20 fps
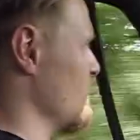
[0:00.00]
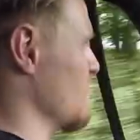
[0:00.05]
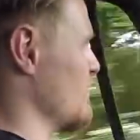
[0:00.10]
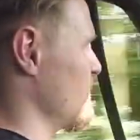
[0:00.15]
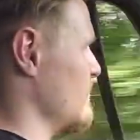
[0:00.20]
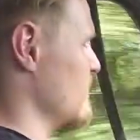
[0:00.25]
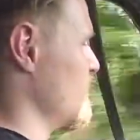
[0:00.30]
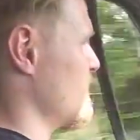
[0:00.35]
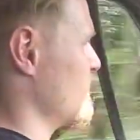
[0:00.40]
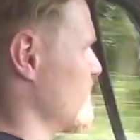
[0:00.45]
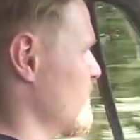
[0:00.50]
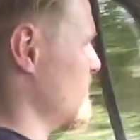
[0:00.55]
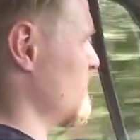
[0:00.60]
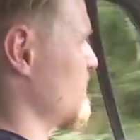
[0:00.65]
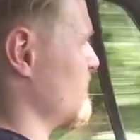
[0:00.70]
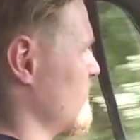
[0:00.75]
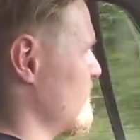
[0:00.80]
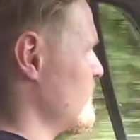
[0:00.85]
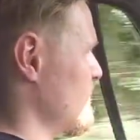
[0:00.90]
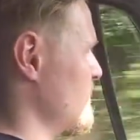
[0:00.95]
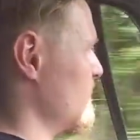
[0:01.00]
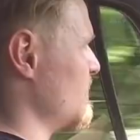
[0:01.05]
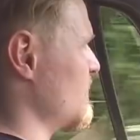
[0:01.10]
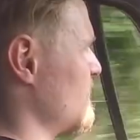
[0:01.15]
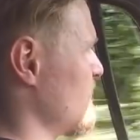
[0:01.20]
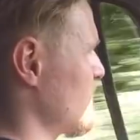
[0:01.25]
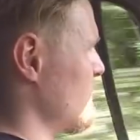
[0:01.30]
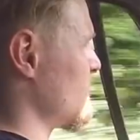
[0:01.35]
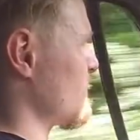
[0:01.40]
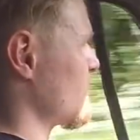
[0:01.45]
era and
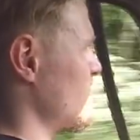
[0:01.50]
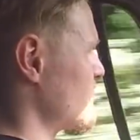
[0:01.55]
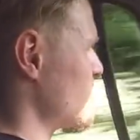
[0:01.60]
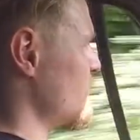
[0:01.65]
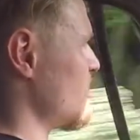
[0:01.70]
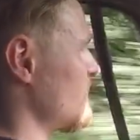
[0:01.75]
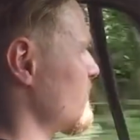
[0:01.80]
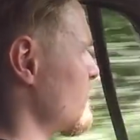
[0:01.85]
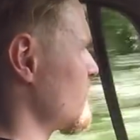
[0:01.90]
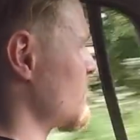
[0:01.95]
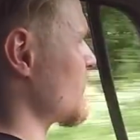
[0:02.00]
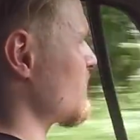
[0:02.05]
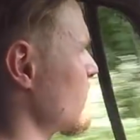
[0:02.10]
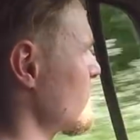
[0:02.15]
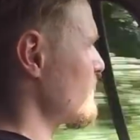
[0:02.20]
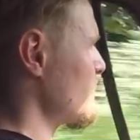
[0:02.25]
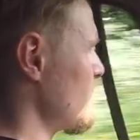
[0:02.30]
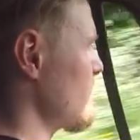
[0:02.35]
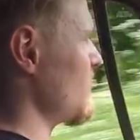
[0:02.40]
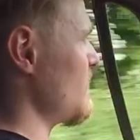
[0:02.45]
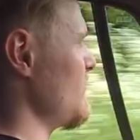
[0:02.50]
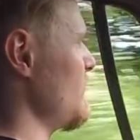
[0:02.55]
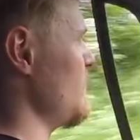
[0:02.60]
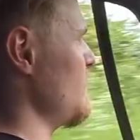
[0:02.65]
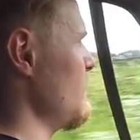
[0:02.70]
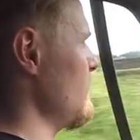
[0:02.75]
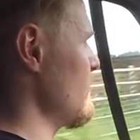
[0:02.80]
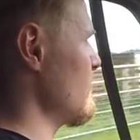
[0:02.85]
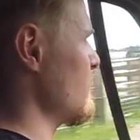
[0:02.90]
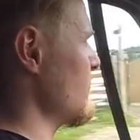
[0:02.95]
significantly involved the Rennsport
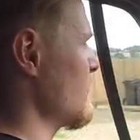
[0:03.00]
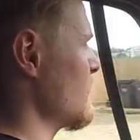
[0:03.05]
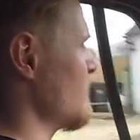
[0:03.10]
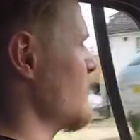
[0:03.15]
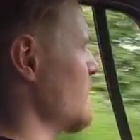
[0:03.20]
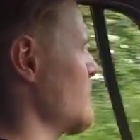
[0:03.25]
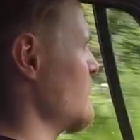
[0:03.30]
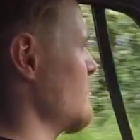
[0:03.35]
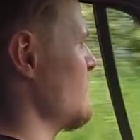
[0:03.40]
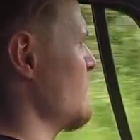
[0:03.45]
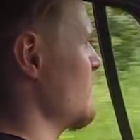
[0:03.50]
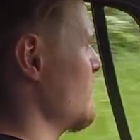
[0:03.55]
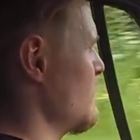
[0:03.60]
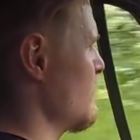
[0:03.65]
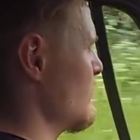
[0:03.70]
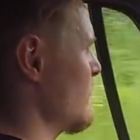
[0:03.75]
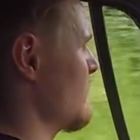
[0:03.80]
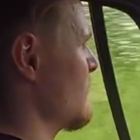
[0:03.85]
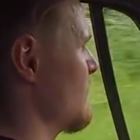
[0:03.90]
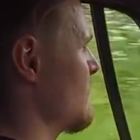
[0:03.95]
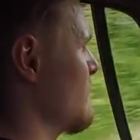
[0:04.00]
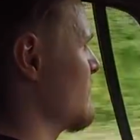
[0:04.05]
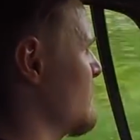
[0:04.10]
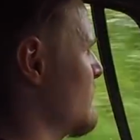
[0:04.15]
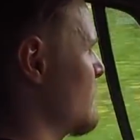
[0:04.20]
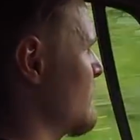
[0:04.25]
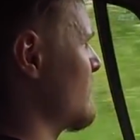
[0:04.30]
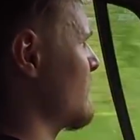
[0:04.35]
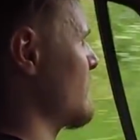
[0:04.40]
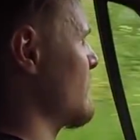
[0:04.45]
recipe beyond its core
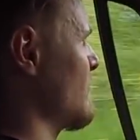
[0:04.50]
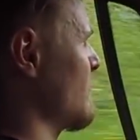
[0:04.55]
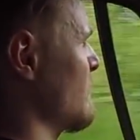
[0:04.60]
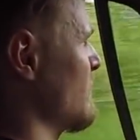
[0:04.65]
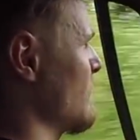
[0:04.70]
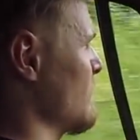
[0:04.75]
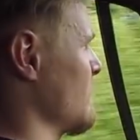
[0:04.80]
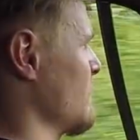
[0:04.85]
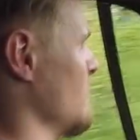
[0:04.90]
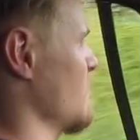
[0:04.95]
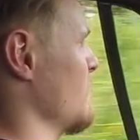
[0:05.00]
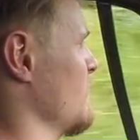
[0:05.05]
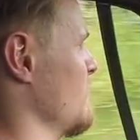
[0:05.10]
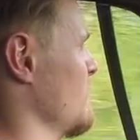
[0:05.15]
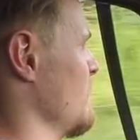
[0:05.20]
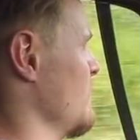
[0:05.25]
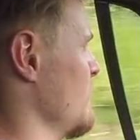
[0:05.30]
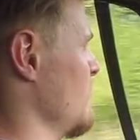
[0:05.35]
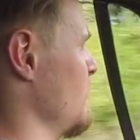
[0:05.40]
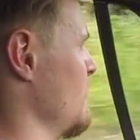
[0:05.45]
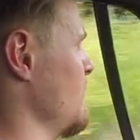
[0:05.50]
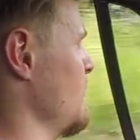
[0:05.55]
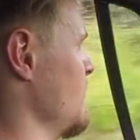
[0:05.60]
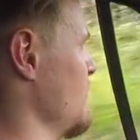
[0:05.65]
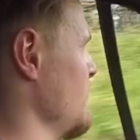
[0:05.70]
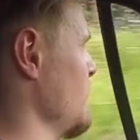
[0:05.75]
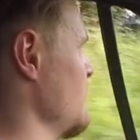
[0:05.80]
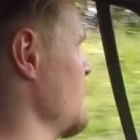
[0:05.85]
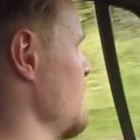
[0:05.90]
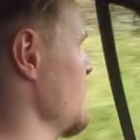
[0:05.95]
focus of weight saving.
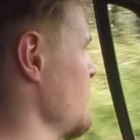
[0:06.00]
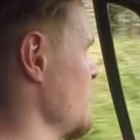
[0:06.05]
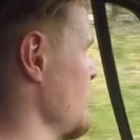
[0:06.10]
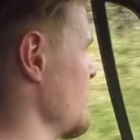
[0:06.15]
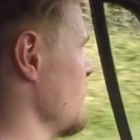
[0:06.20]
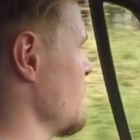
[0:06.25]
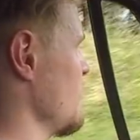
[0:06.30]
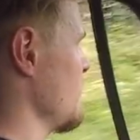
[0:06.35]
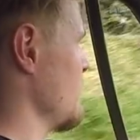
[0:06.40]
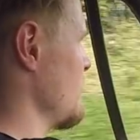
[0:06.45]
A wide